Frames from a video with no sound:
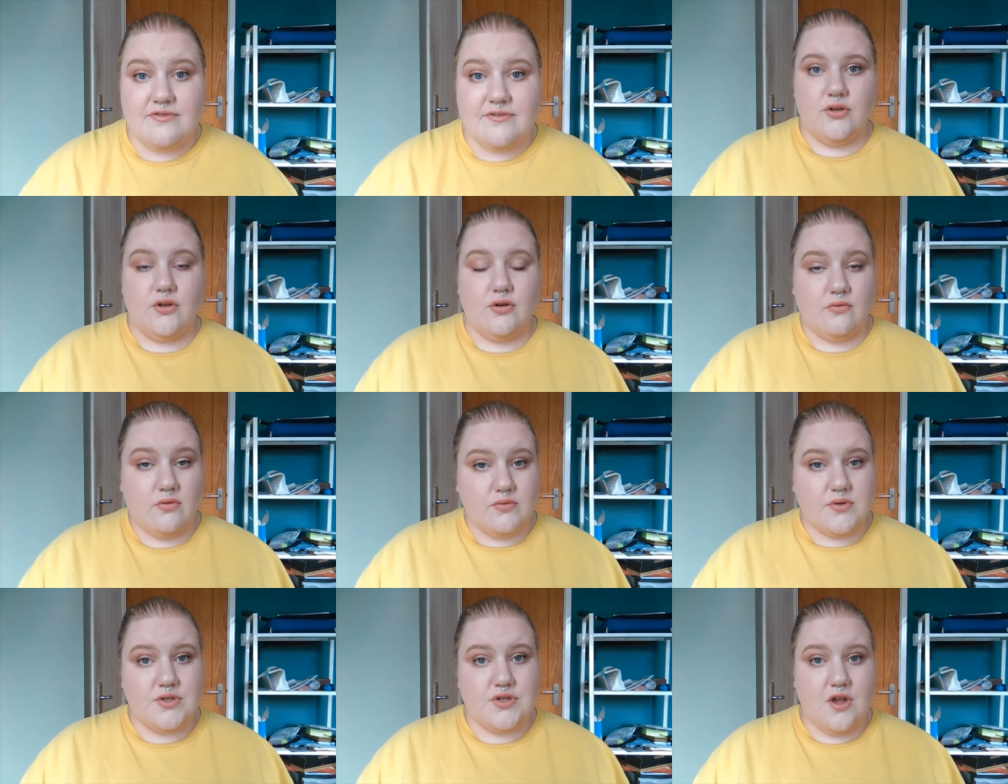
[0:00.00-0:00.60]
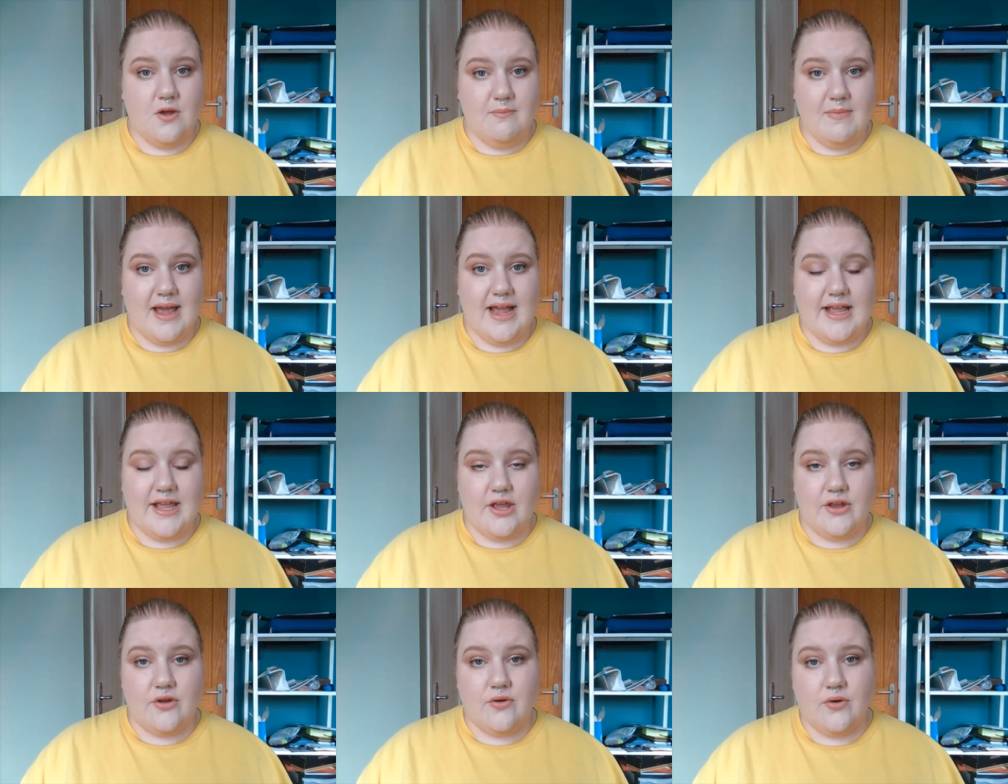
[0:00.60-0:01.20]
you're also
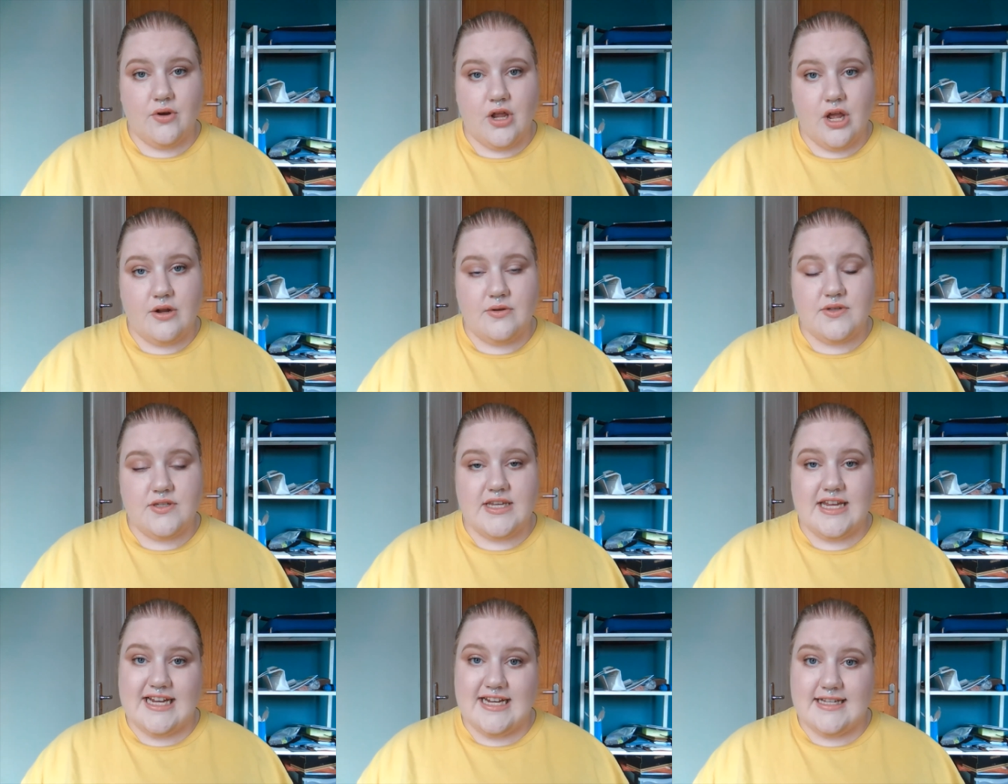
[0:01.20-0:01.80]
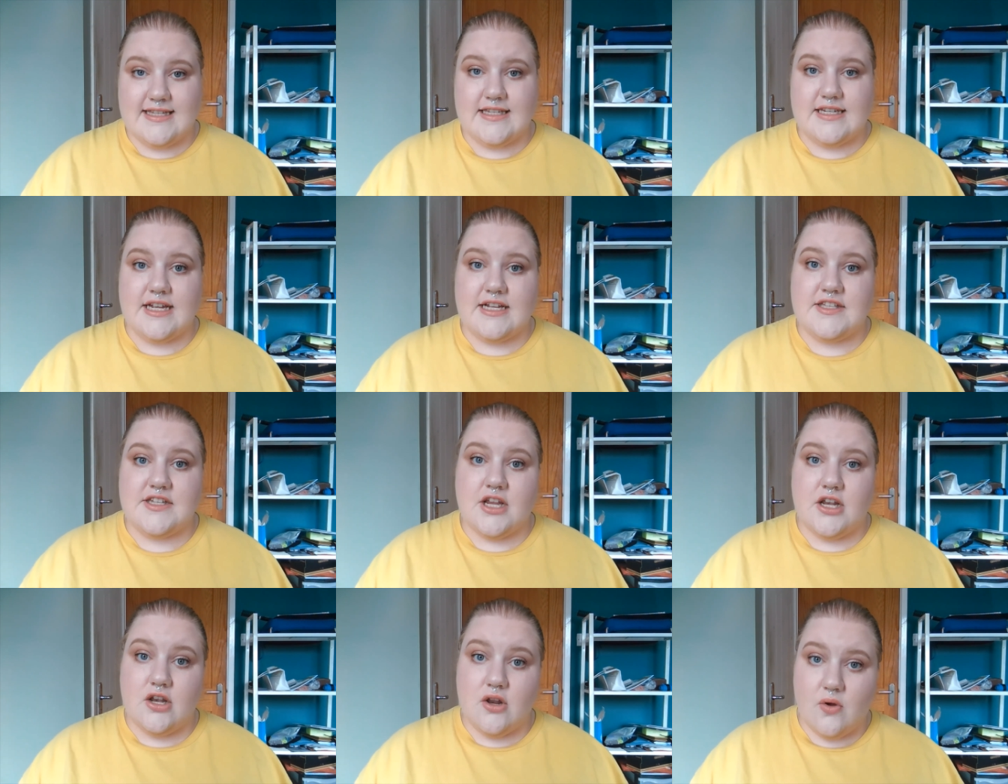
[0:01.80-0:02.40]
making your notes easier
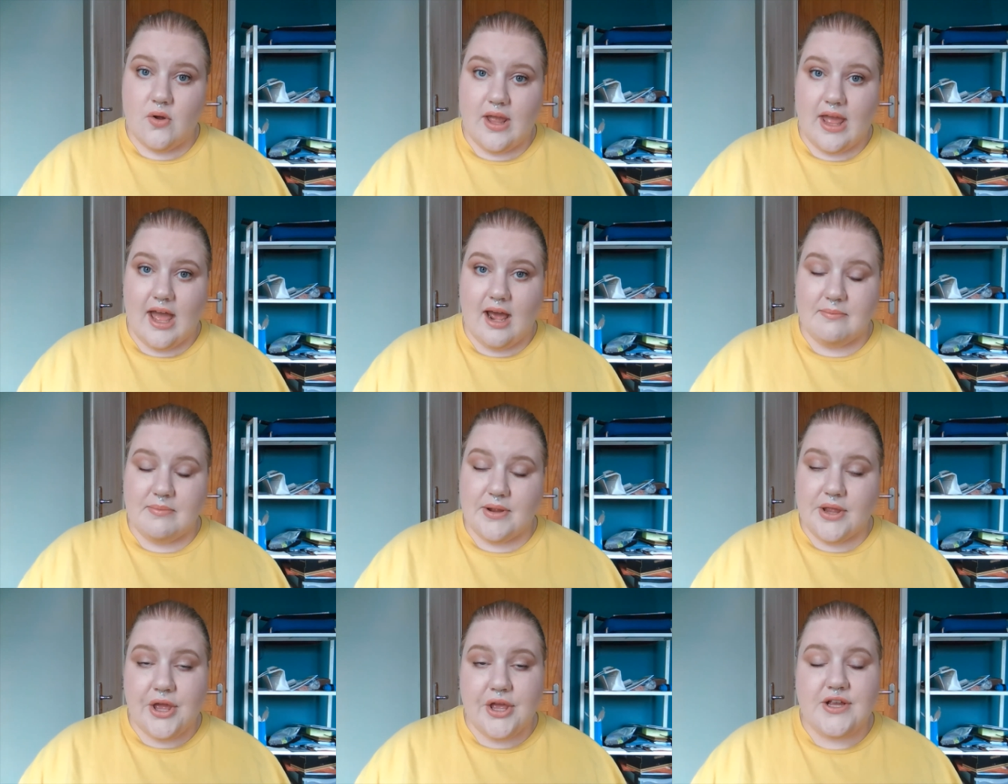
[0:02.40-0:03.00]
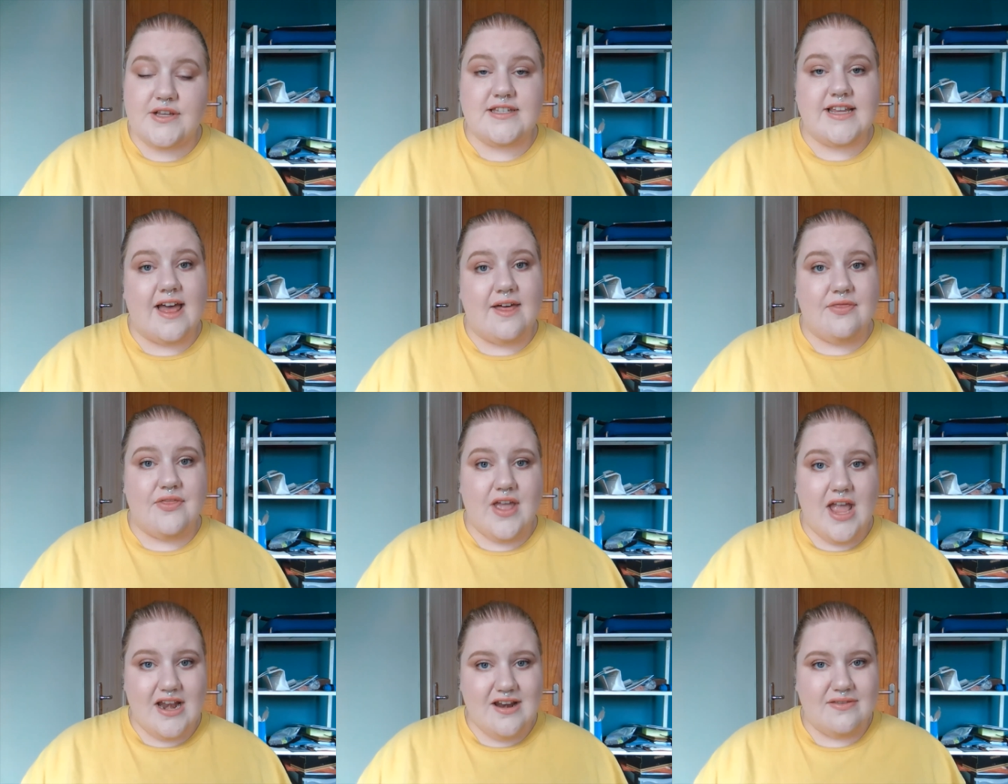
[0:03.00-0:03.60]
to look at because at
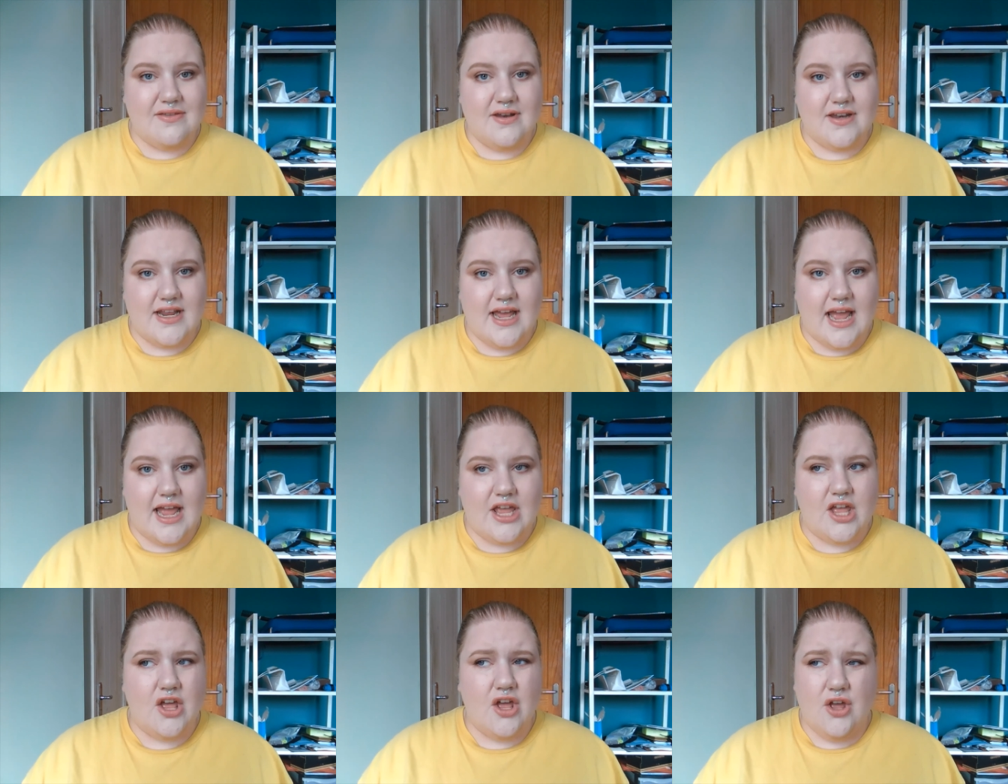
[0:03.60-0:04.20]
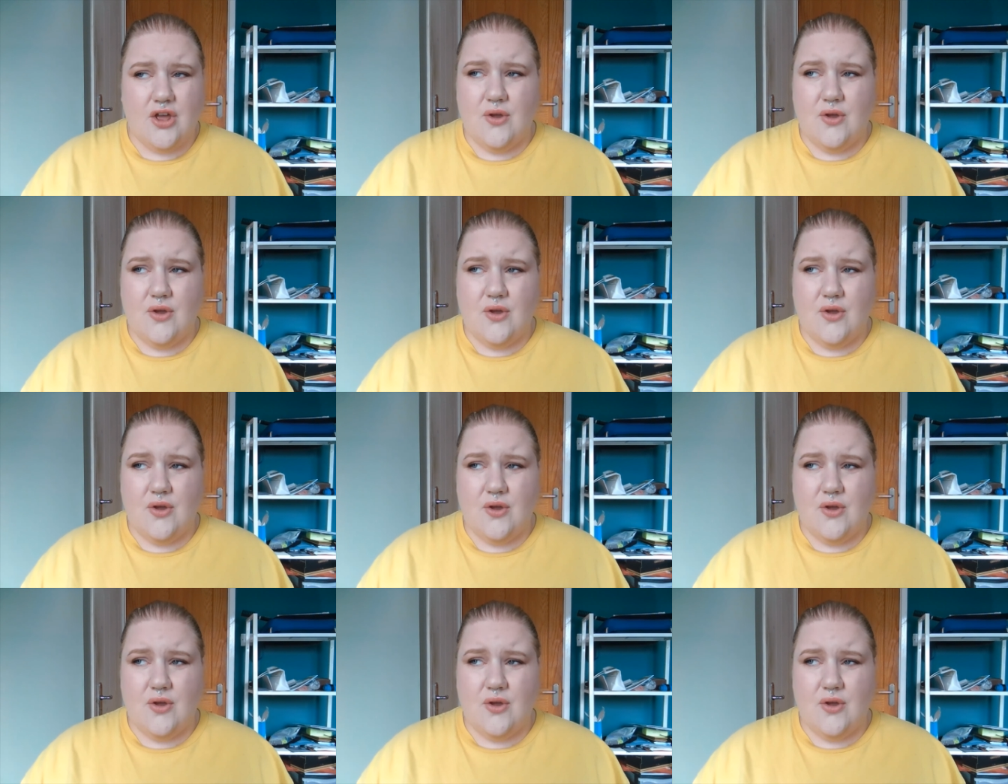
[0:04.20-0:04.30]
the end of the day,